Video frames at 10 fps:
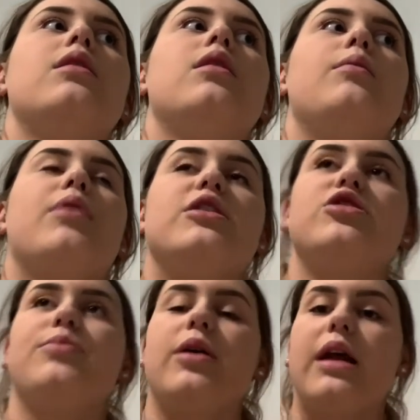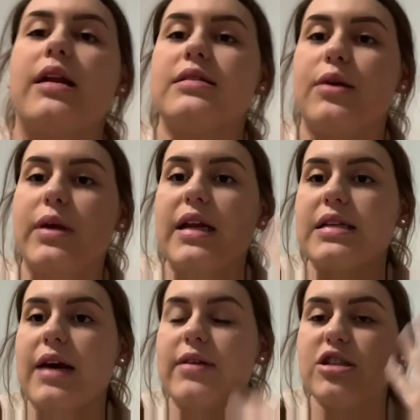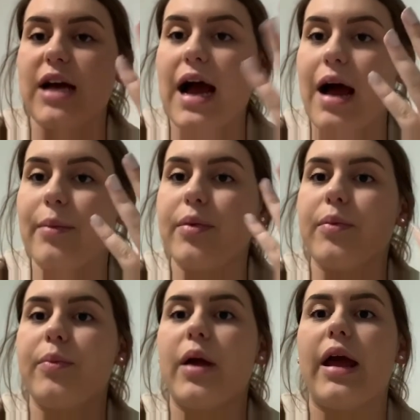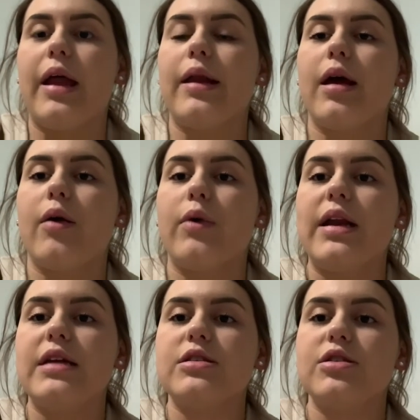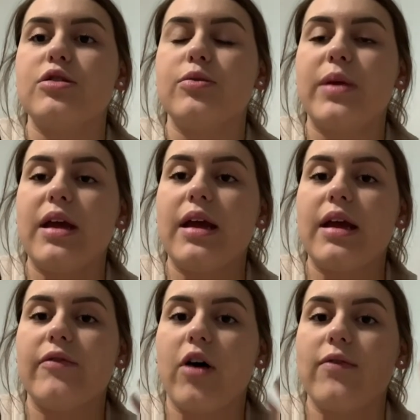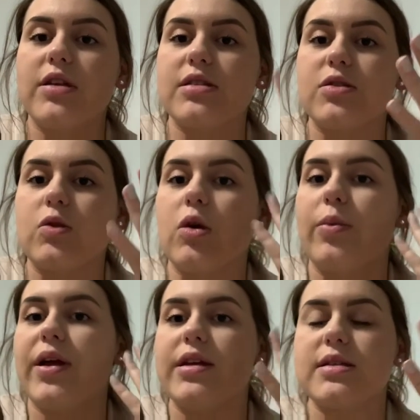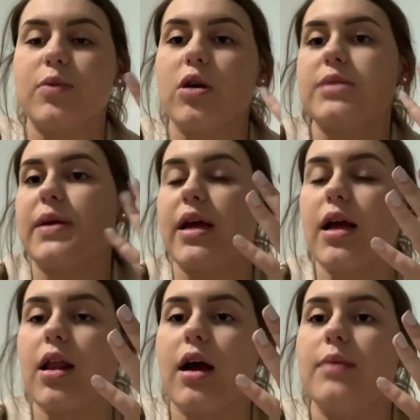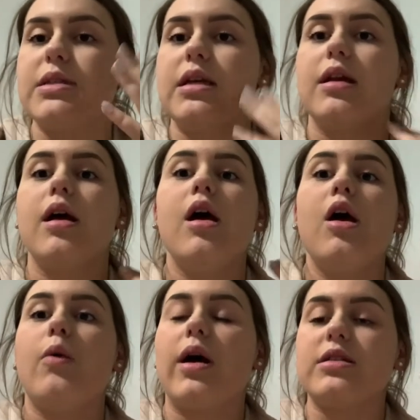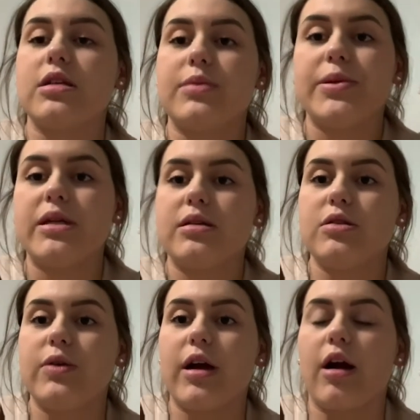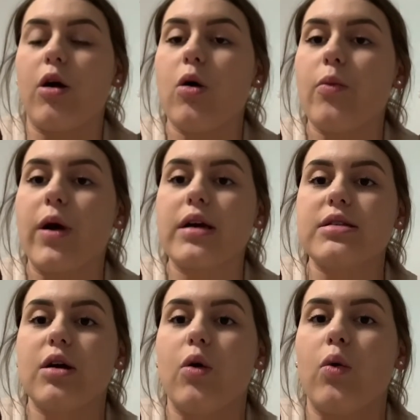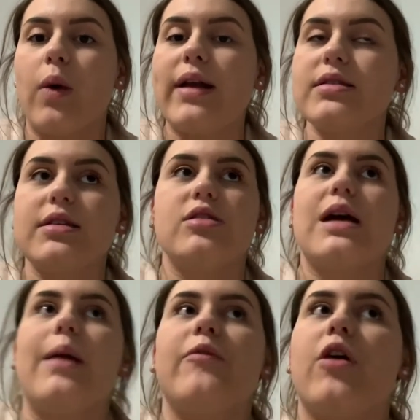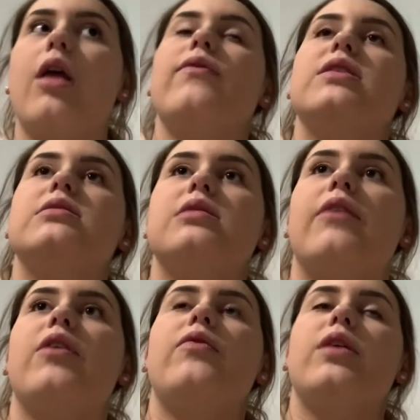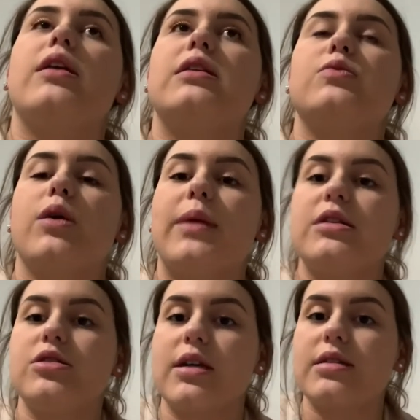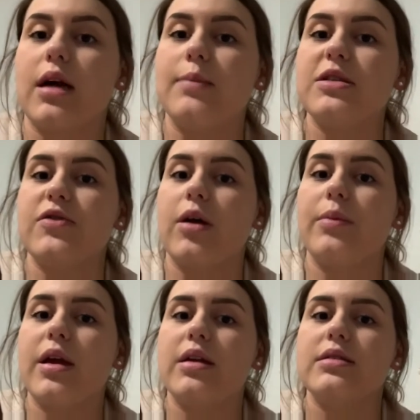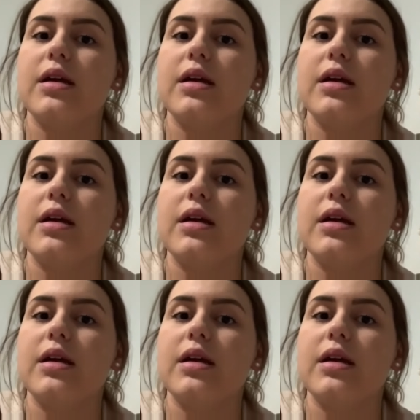pressure put on us that we need to have a job and we need to be involved in school, playing sports, being in clubs, and we also need to be doing our homework. So when is there time for all of this stuff? I feel like that's where my stress comes from, because